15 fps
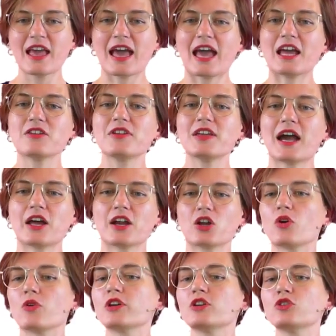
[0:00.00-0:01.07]
and we are
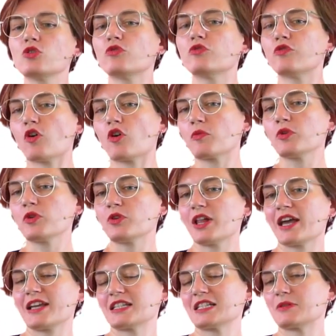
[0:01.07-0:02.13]
going to
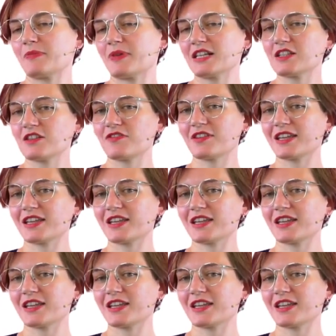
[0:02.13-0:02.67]
formulate specific